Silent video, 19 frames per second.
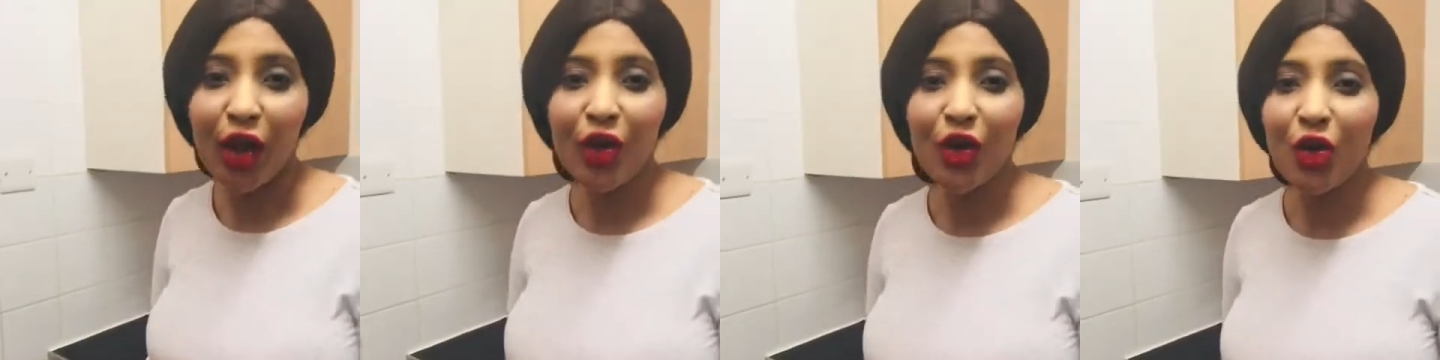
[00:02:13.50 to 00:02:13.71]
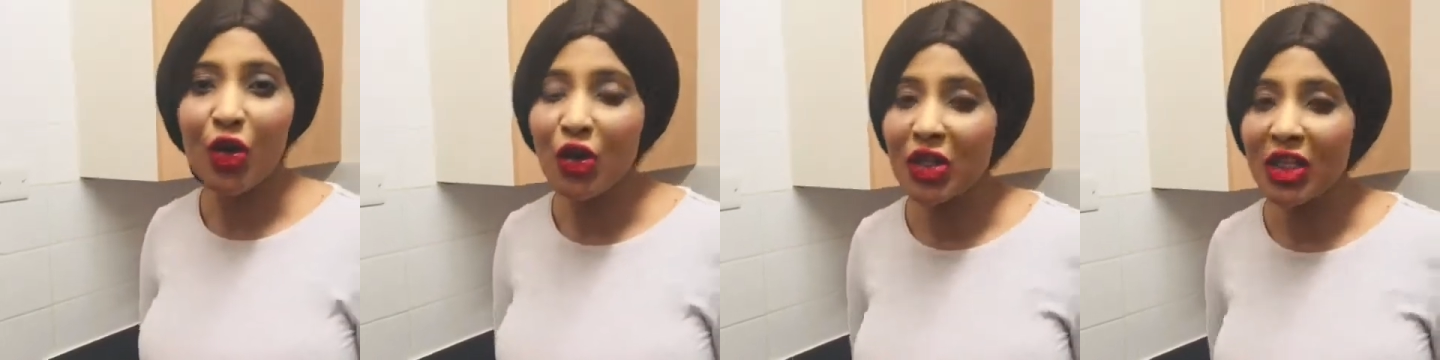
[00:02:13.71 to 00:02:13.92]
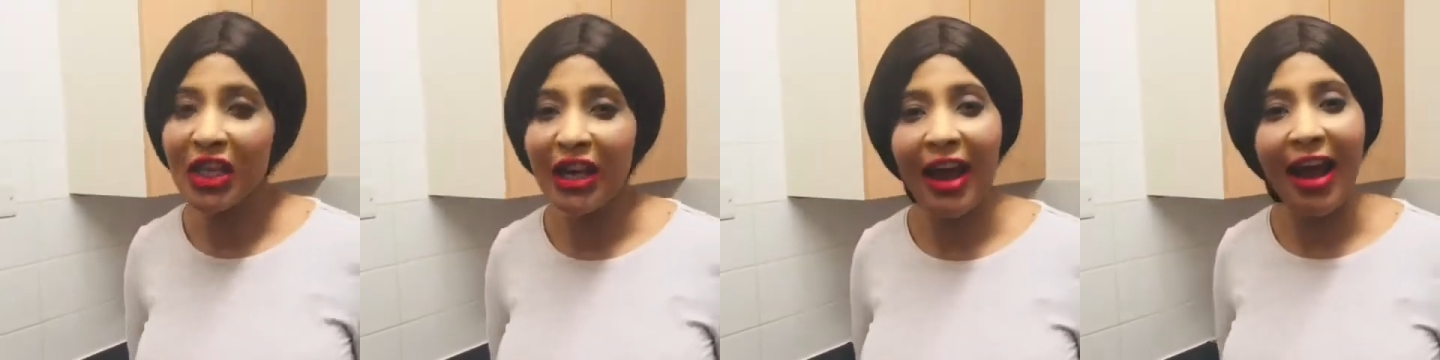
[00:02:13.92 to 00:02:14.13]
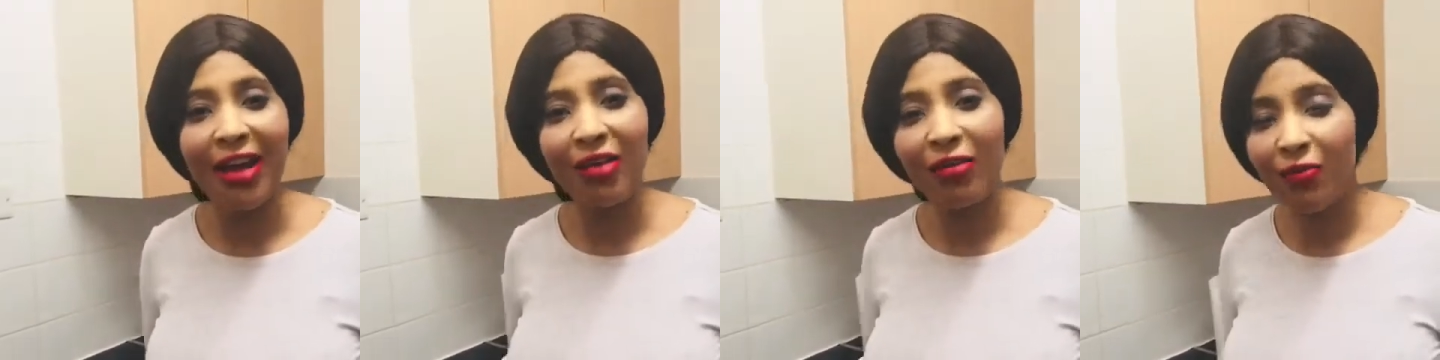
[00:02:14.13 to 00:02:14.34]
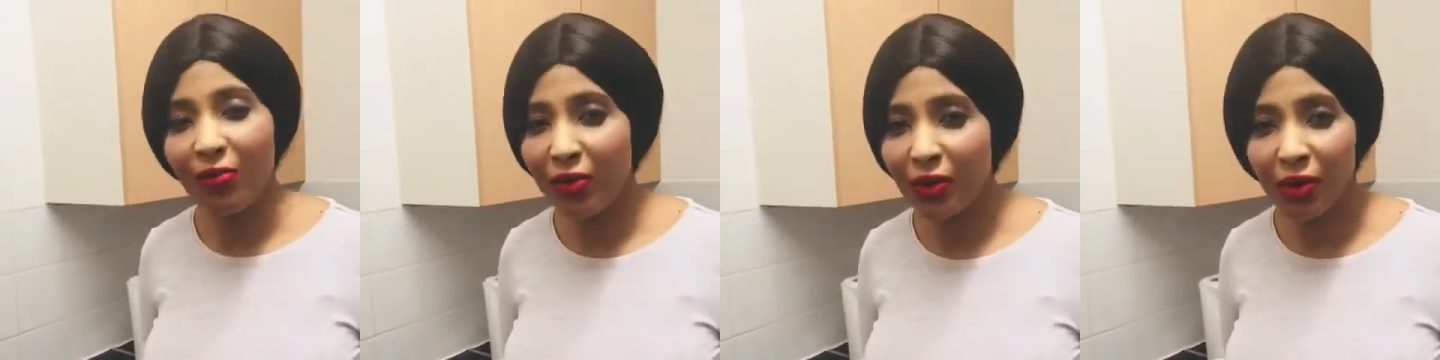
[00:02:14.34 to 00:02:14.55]
usually I
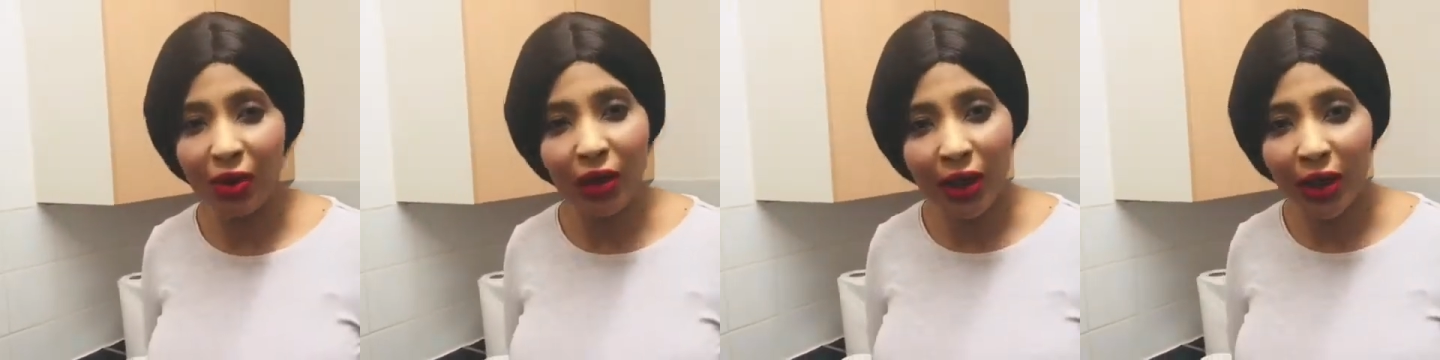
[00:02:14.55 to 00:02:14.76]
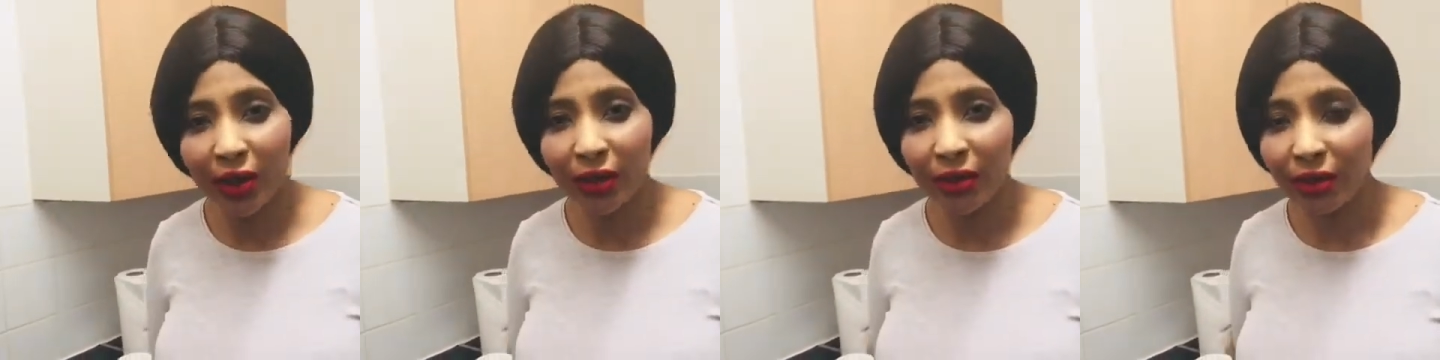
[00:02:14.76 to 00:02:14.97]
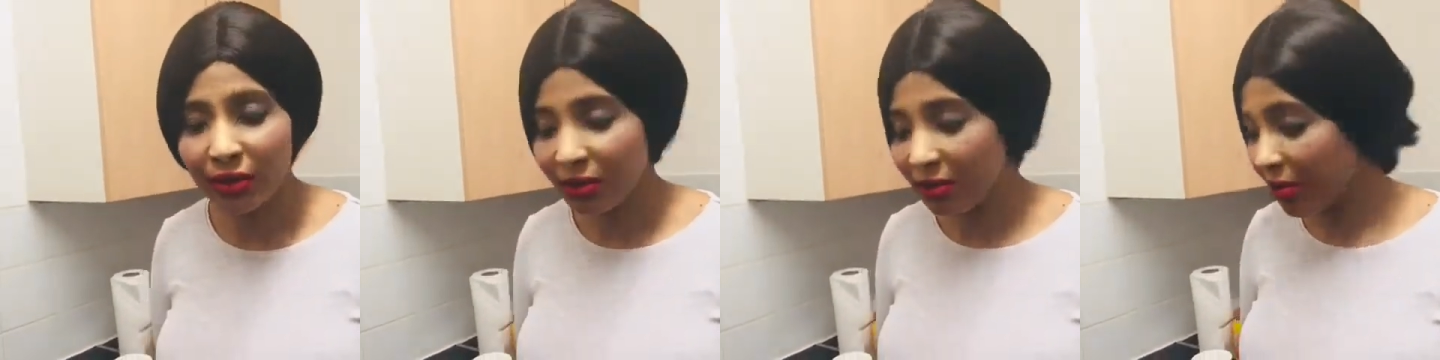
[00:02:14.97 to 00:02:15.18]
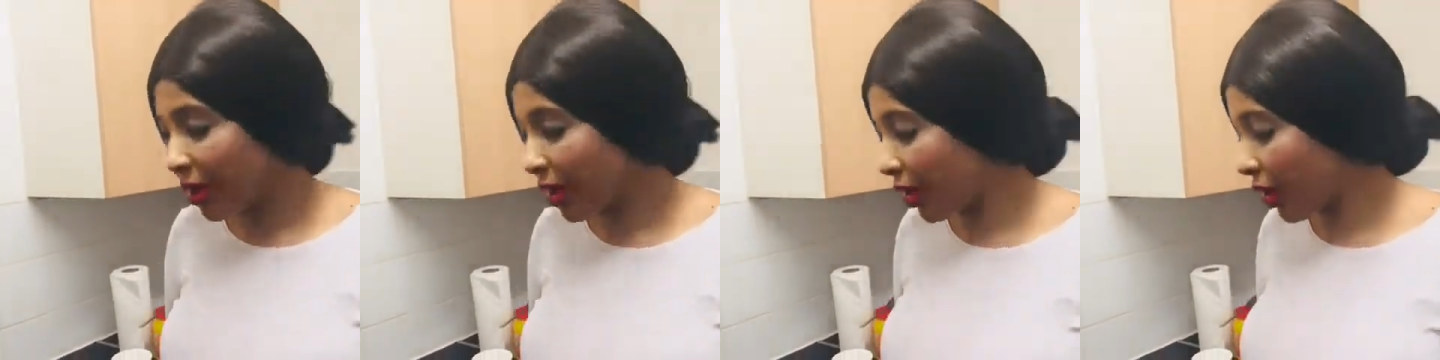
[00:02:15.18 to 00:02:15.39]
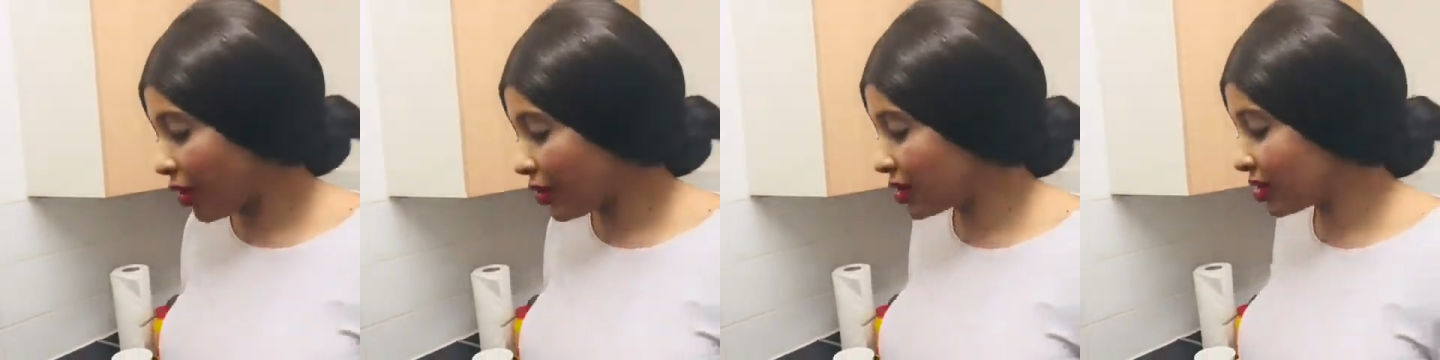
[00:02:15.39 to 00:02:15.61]
don't put oil
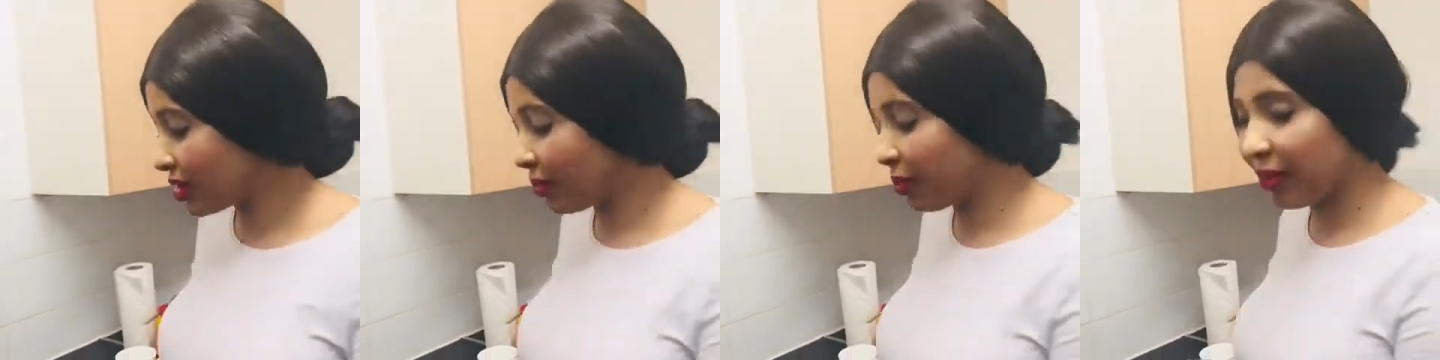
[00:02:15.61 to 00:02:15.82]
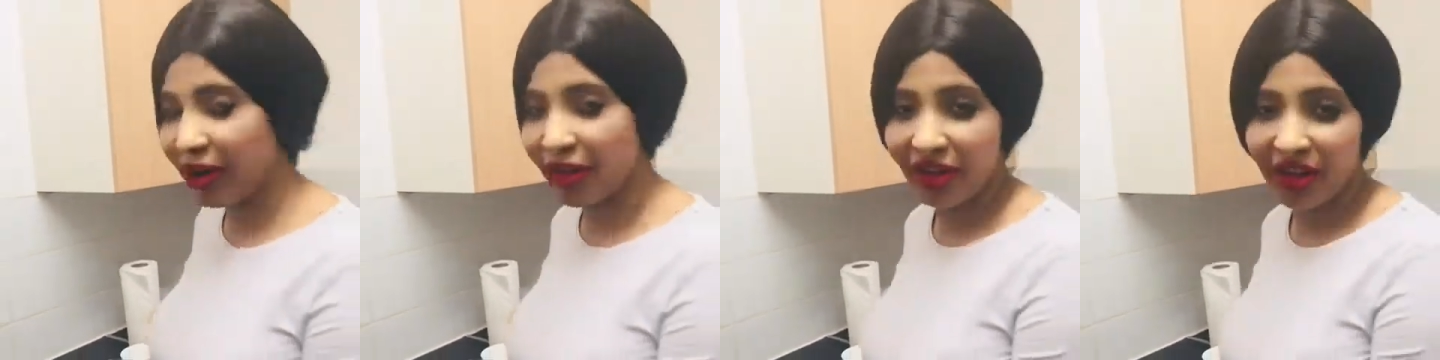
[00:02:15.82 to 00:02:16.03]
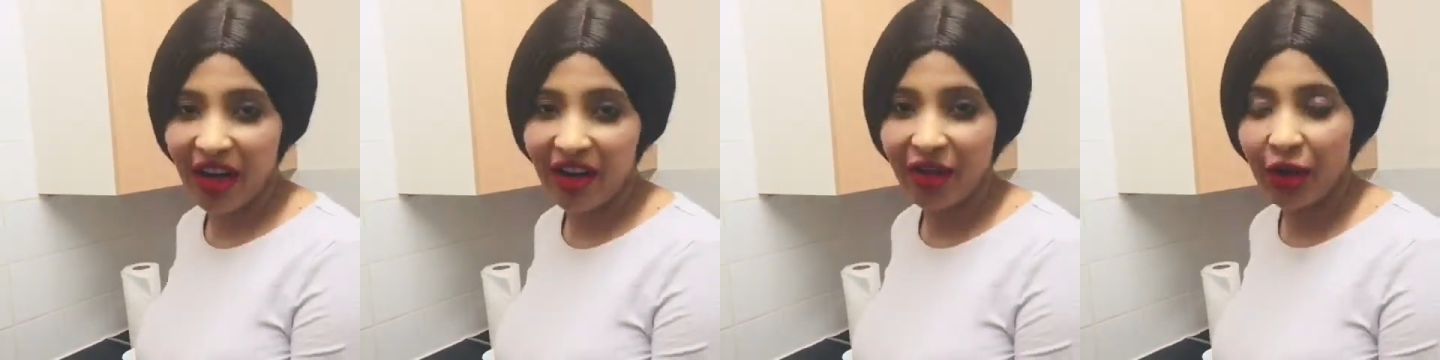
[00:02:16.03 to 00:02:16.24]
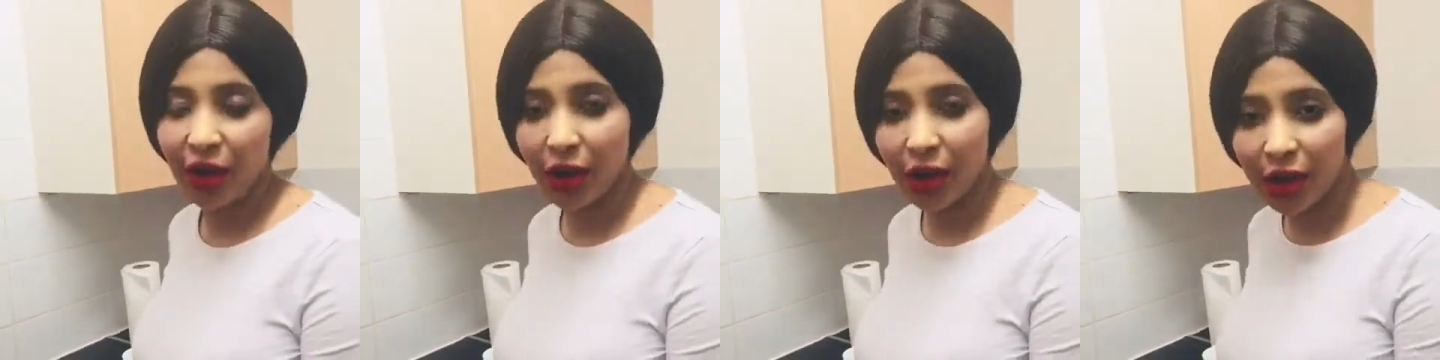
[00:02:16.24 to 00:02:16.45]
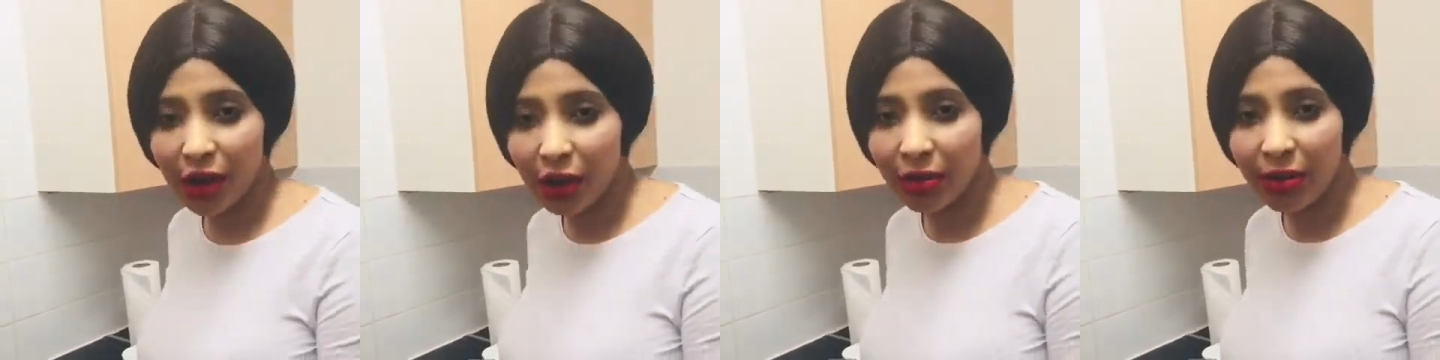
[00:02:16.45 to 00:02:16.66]
because the beef have
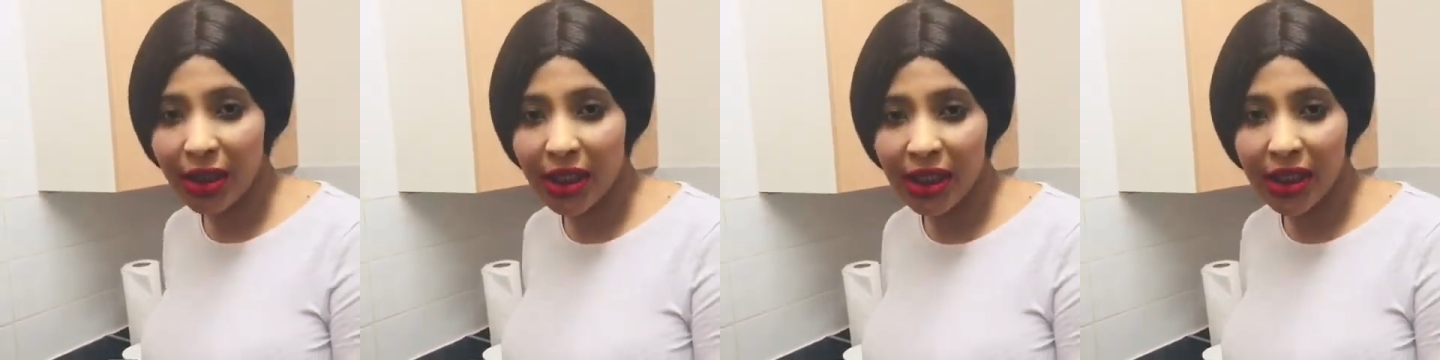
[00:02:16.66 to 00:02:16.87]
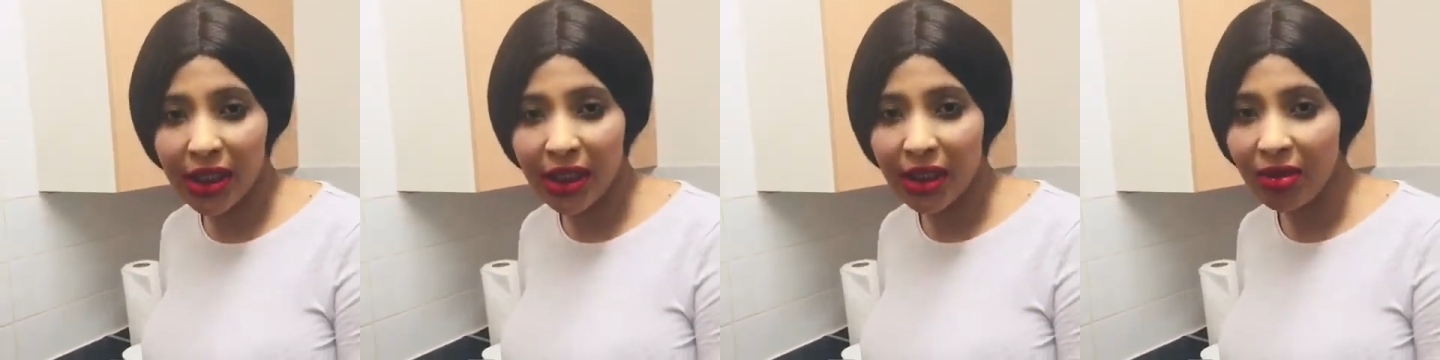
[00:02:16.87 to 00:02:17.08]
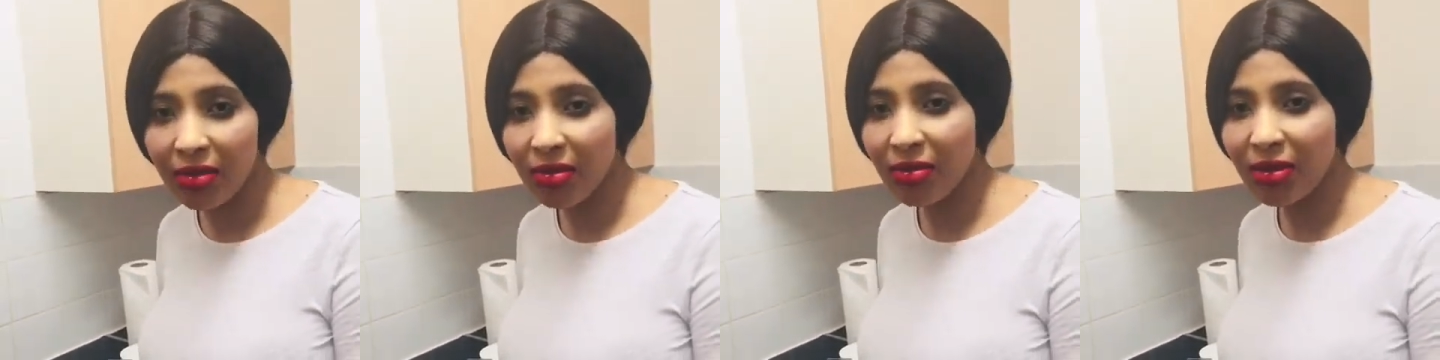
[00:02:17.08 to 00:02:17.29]
oil already.